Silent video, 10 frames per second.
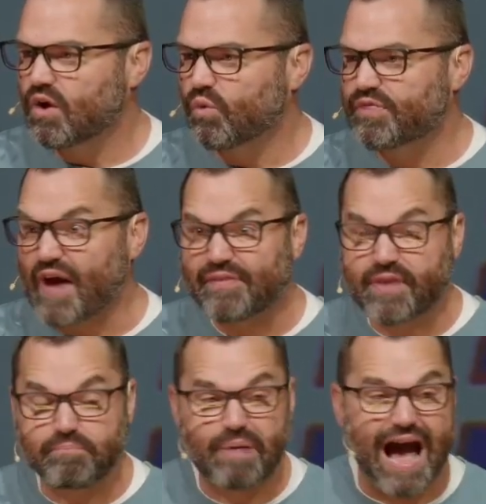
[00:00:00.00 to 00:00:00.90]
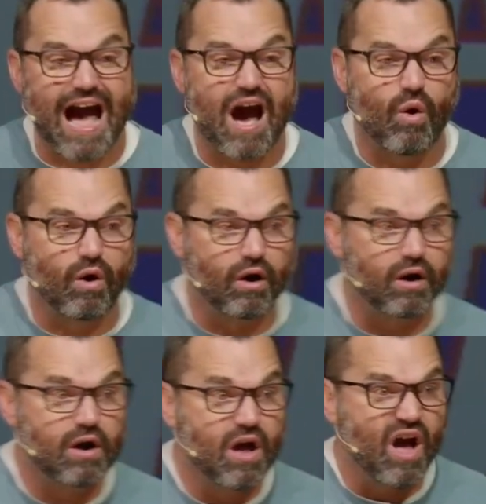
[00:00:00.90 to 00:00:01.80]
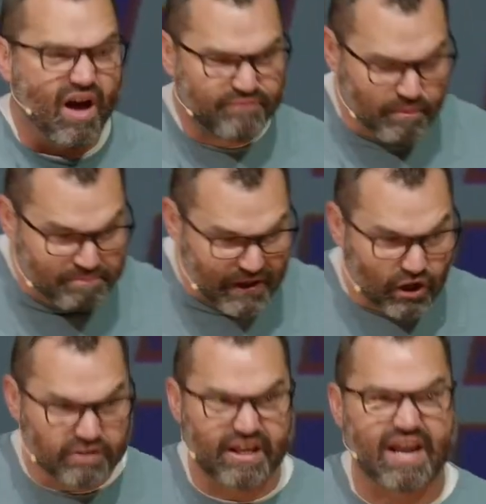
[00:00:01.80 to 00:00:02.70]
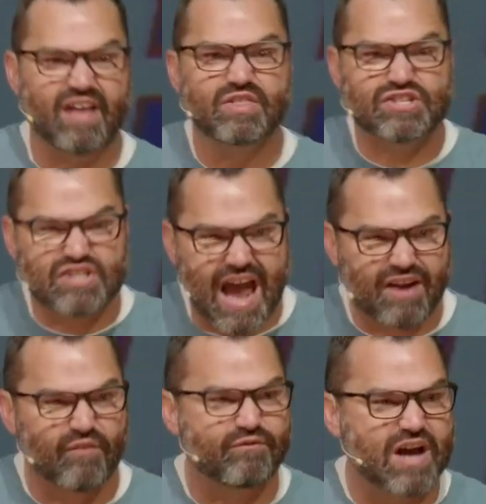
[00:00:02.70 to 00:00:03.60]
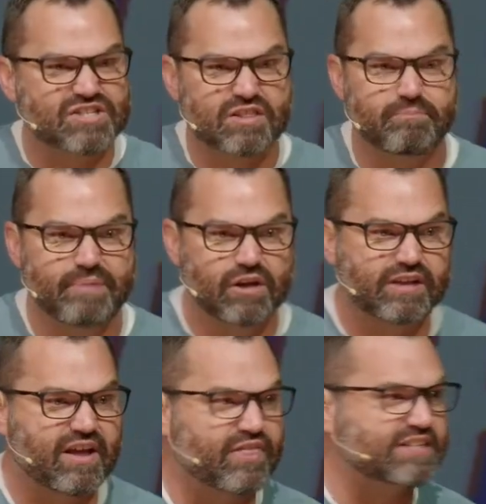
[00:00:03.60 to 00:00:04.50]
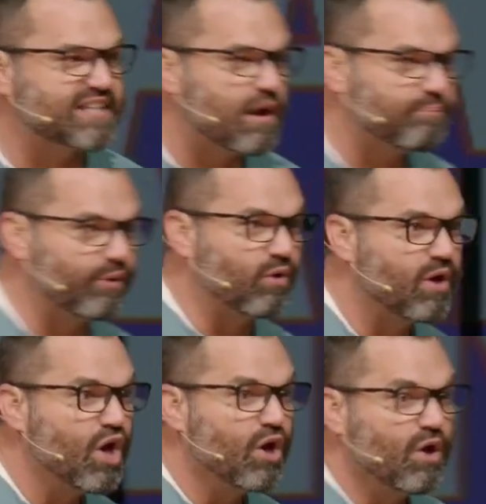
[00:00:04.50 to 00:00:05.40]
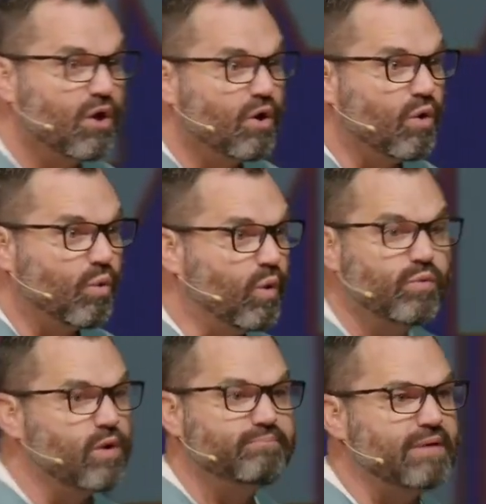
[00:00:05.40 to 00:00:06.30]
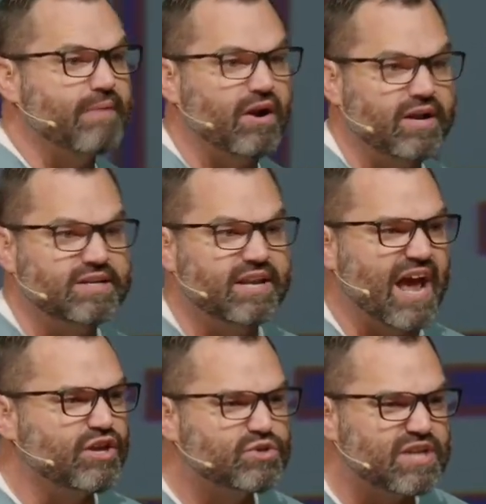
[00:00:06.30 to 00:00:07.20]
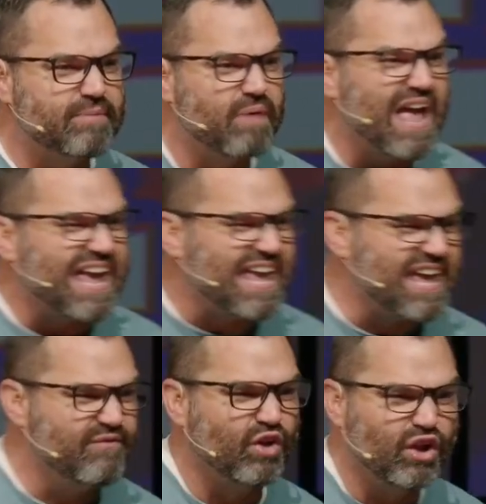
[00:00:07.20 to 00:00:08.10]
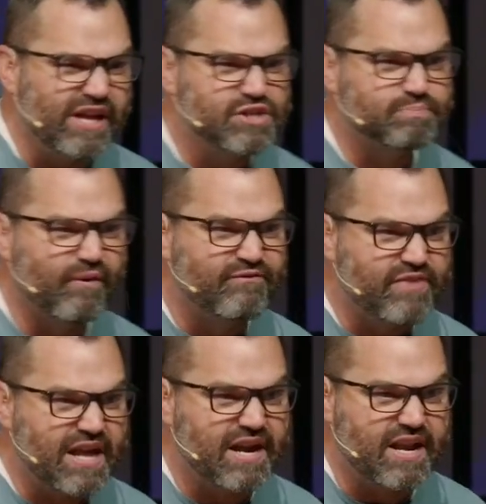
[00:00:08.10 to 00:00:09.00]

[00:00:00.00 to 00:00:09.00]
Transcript: without the power of the building and the sacrifice of the building of the temple, we wouldn't be married today. You see, evil is prevented